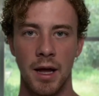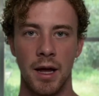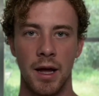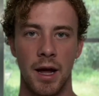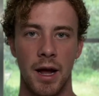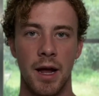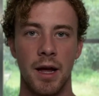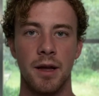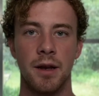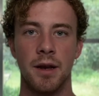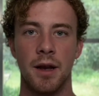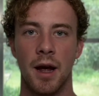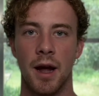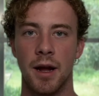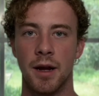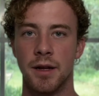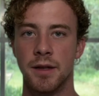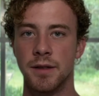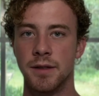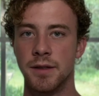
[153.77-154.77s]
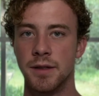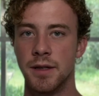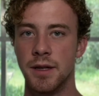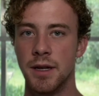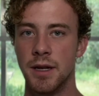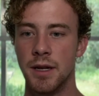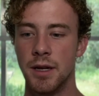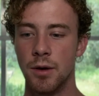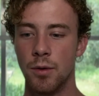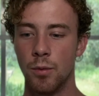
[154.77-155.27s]
And I can
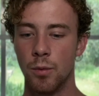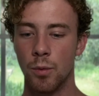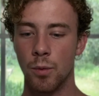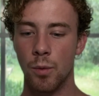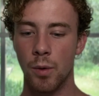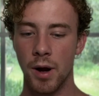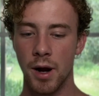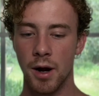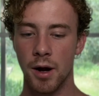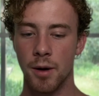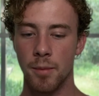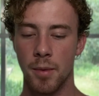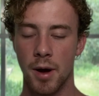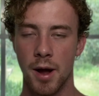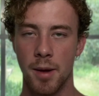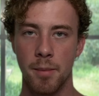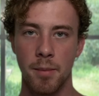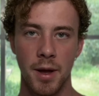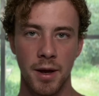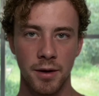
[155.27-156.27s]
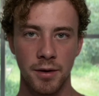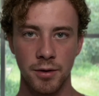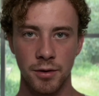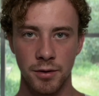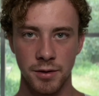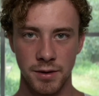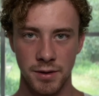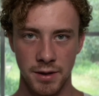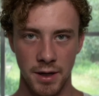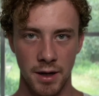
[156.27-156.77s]
see where my
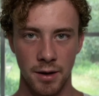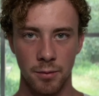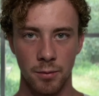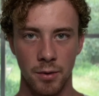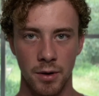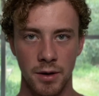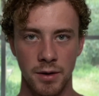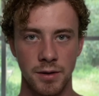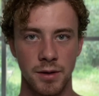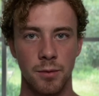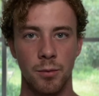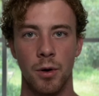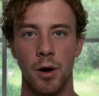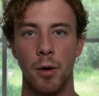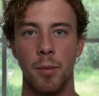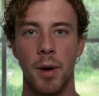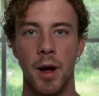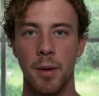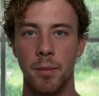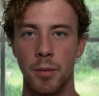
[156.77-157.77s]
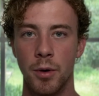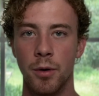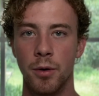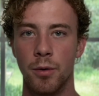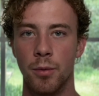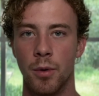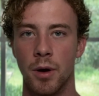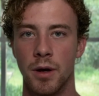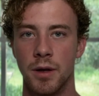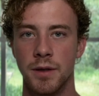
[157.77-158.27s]
mental state was and where my mood
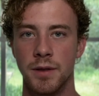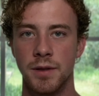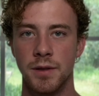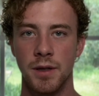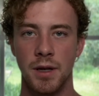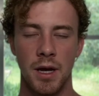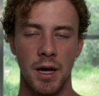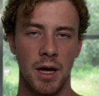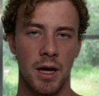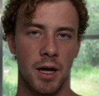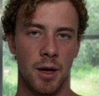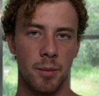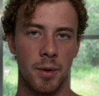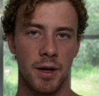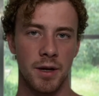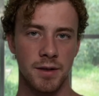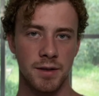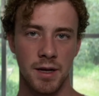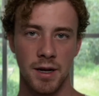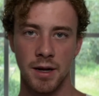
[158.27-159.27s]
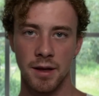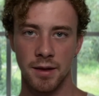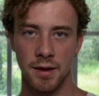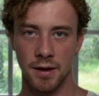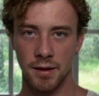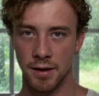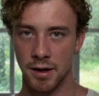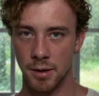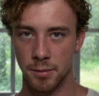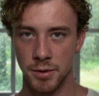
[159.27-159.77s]
was, because
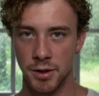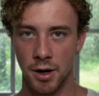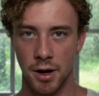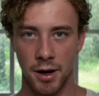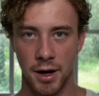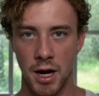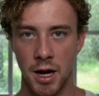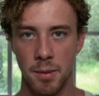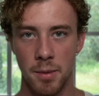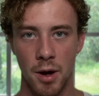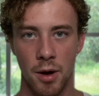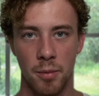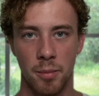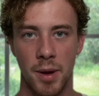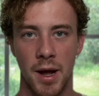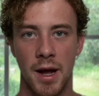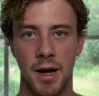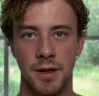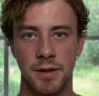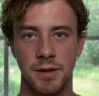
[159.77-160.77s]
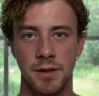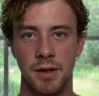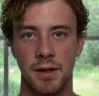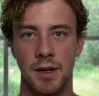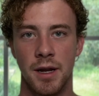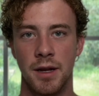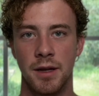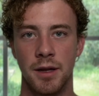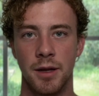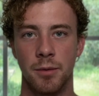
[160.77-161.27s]
anything that I'm talking about past the
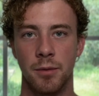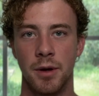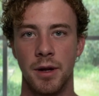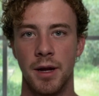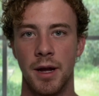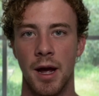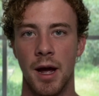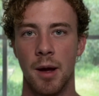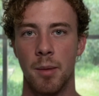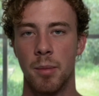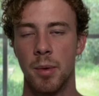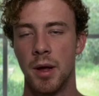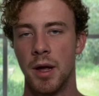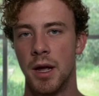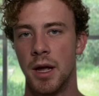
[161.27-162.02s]
daily recap